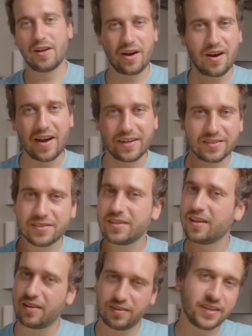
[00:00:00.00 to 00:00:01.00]
All right,
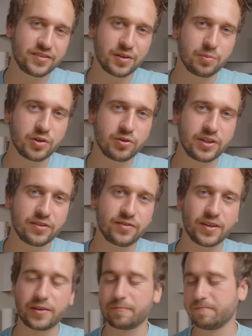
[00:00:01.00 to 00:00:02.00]
let's get brewing this
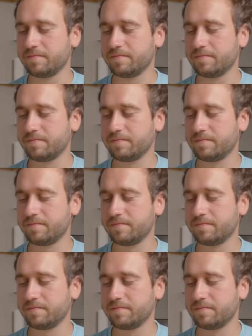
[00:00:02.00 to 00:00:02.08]
thing.